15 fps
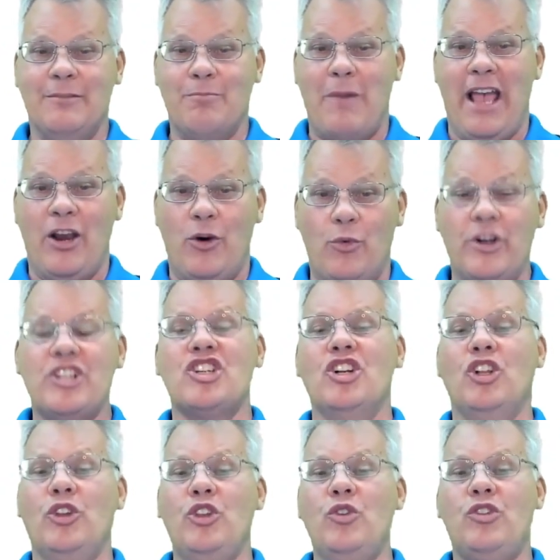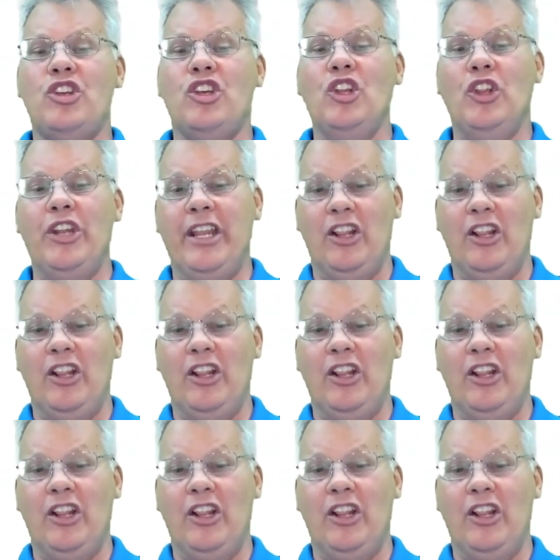my original utility